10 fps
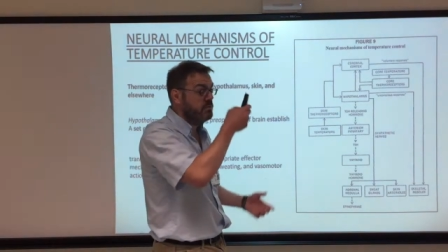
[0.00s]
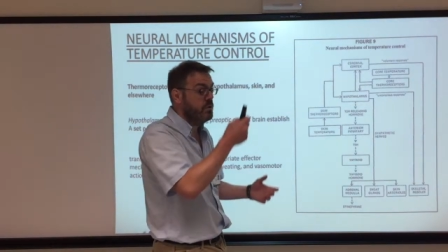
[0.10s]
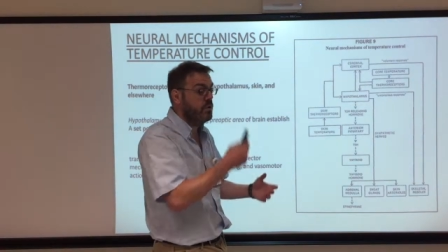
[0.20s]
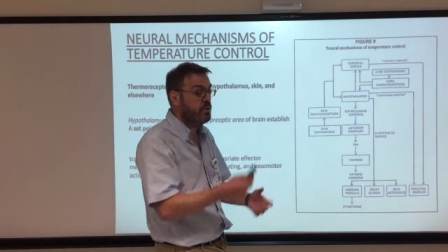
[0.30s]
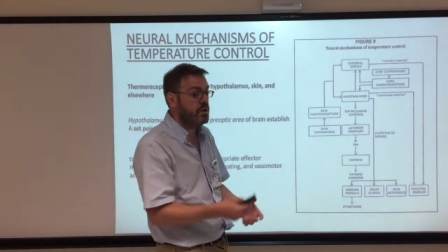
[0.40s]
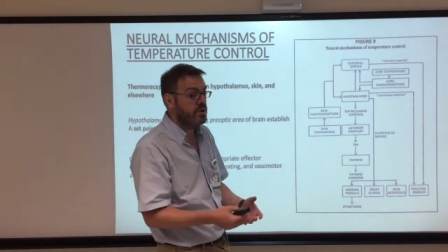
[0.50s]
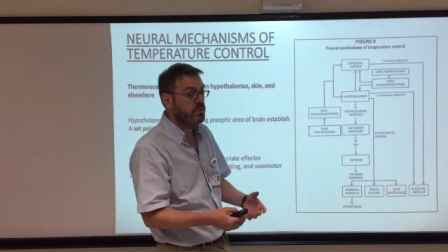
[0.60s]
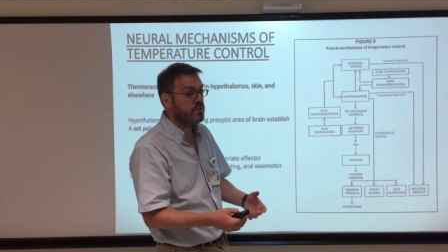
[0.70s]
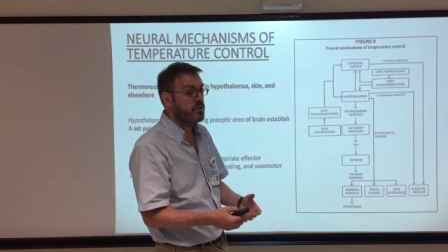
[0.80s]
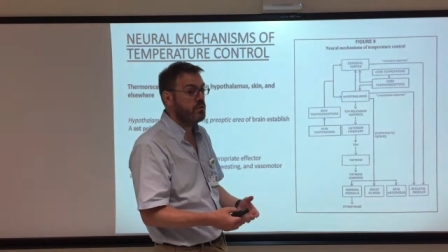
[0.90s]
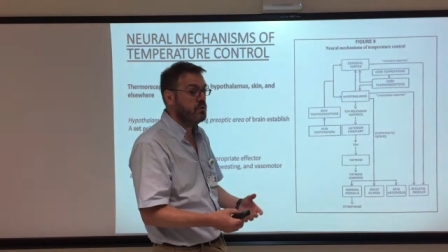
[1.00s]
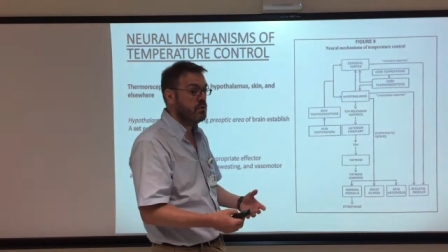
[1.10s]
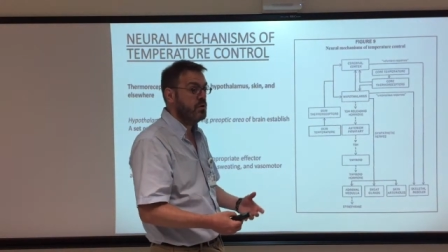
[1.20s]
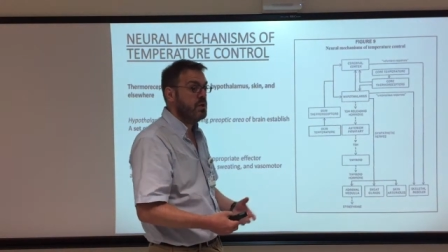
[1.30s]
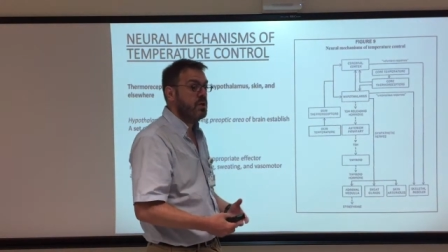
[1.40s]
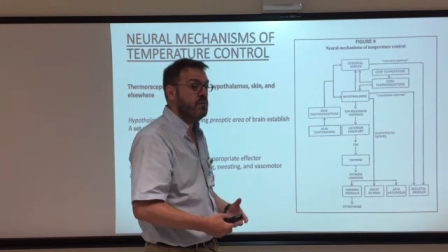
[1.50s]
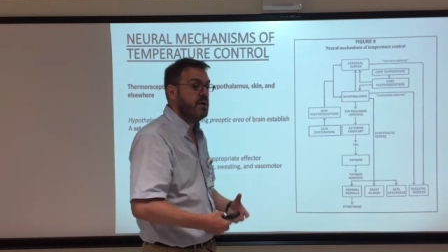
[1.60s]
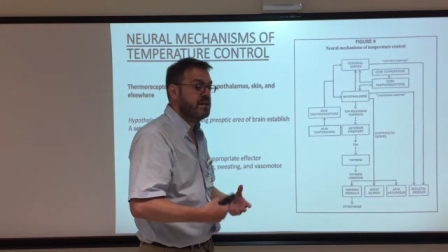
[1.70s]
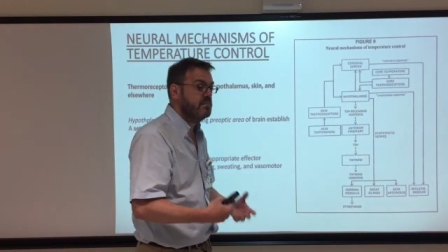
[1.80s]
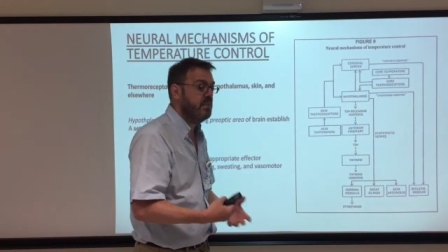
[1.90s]
lower your core
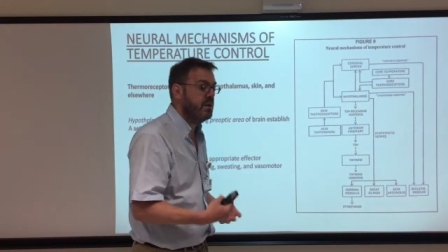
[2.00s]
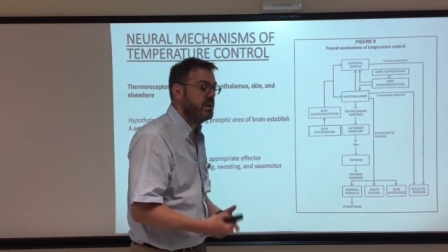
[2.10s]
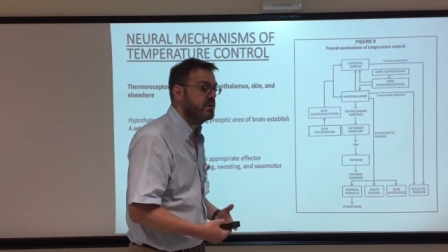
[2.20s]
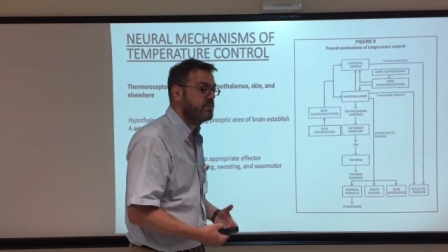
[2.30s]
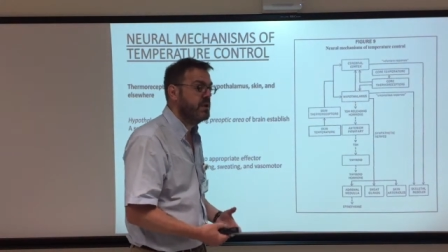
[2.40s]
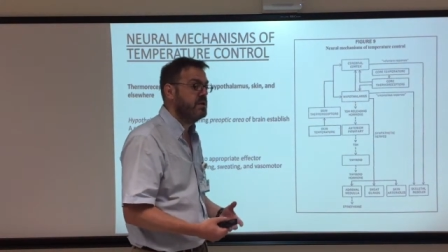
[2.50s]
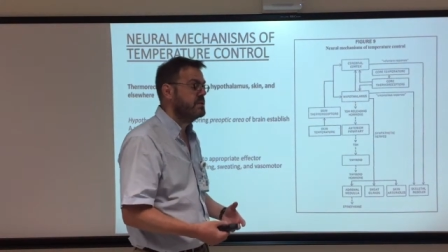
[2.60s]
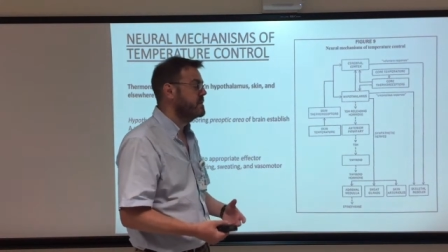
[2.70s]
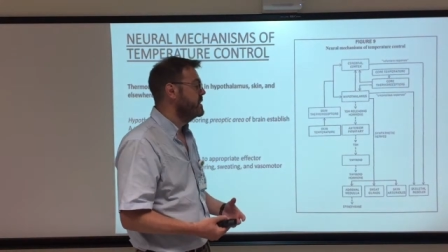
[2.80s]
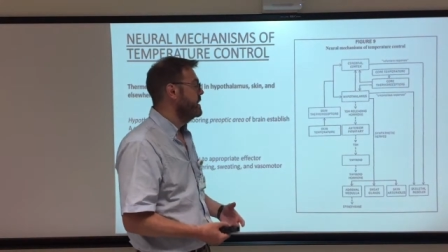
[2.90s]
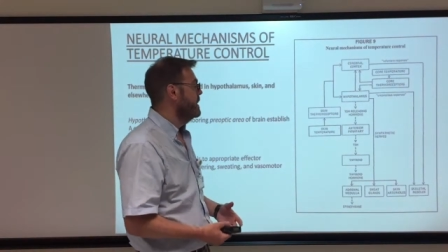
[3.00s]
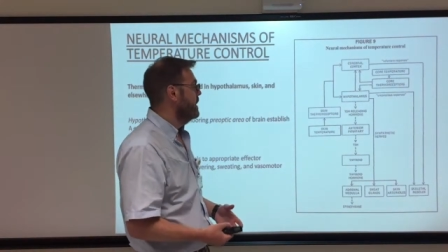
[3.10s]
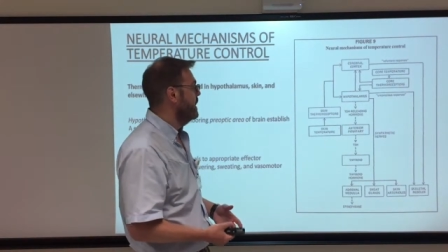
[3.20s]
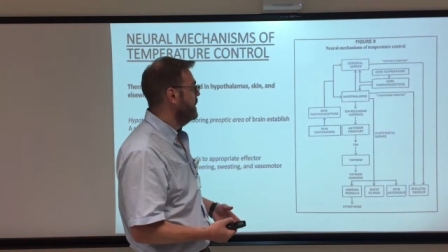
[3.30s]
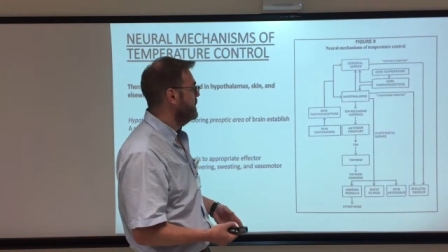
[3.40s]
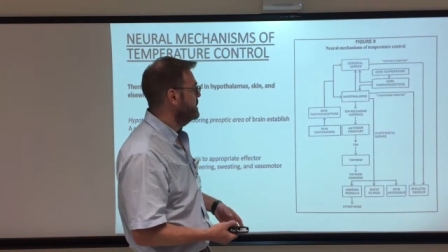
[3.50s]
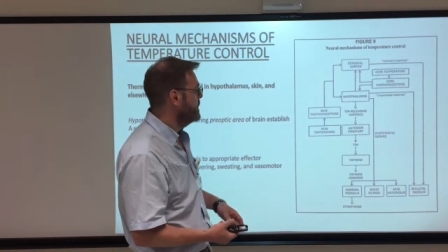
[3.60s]
metabolic rate, and